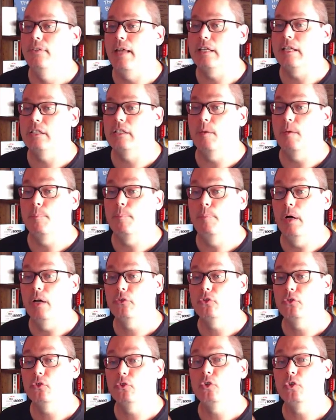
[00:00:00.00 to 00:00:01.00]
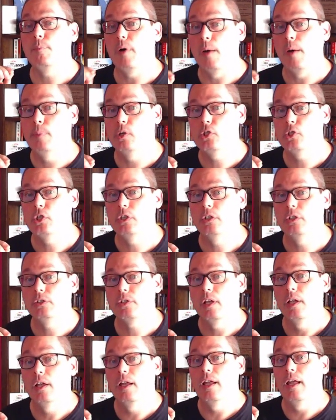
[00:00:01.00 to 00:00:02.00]
that's Puzzle Publishers,
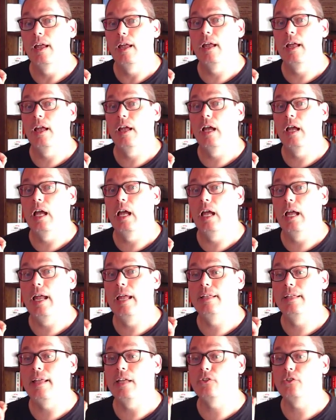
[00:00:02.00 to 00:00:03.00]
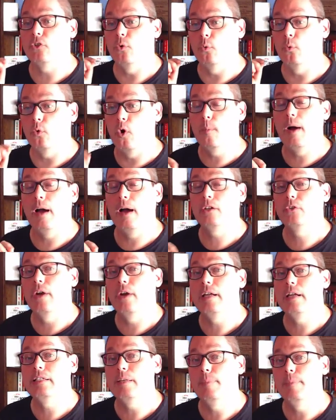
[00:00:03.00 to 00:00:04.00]
and that's Robot
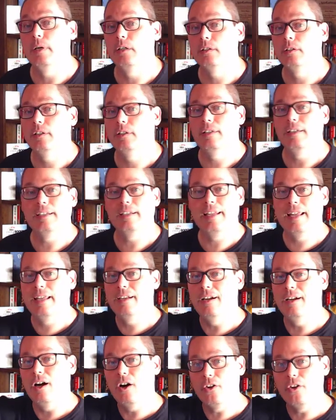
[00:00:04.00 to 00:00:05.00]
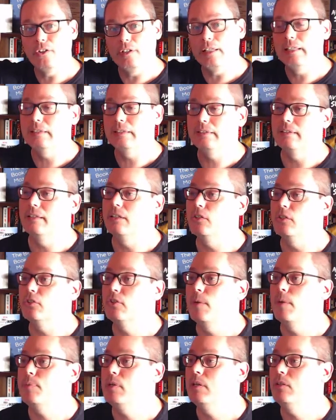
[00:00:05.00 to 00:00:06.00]
Crazy Builder. Again, all the links in the
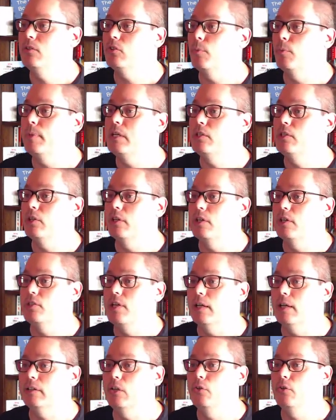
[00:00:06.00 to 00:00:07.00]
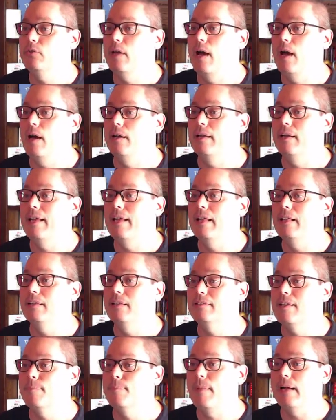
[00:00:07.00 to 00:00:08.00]
description, so be sure to check those out. Now
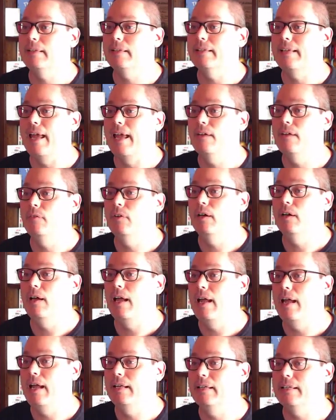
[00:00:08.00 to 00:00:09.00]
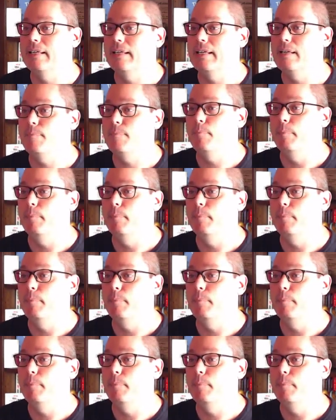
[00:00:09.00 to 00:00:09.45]
let's get back to Canva and keep